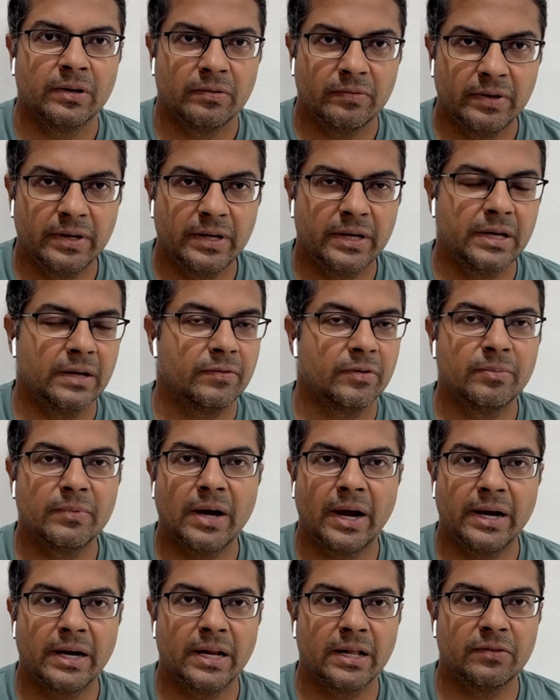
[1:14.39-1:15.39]
We give him
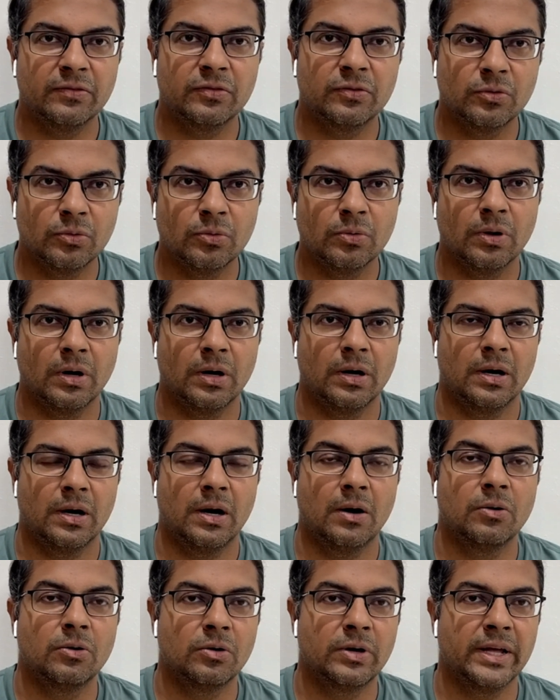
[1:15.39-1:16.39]
guidance to
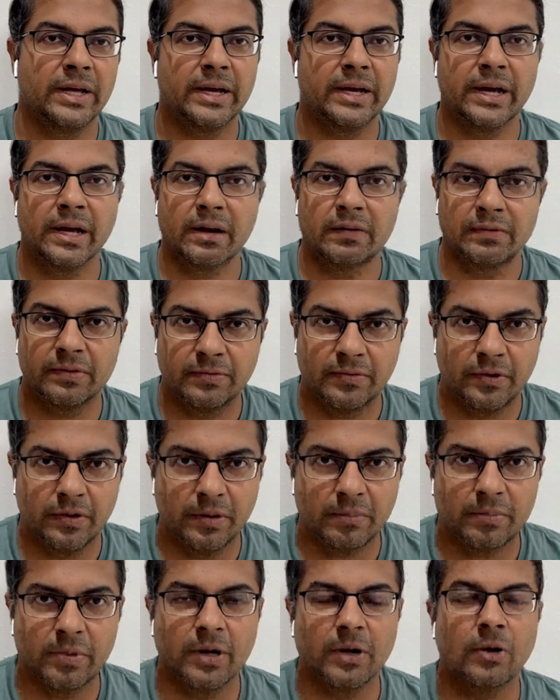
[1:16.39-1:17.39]
how to take care of the
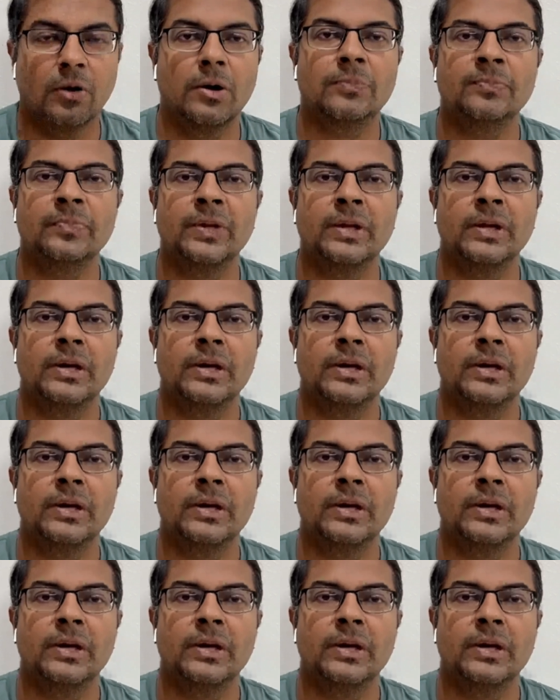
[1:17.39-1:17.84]
farm and all.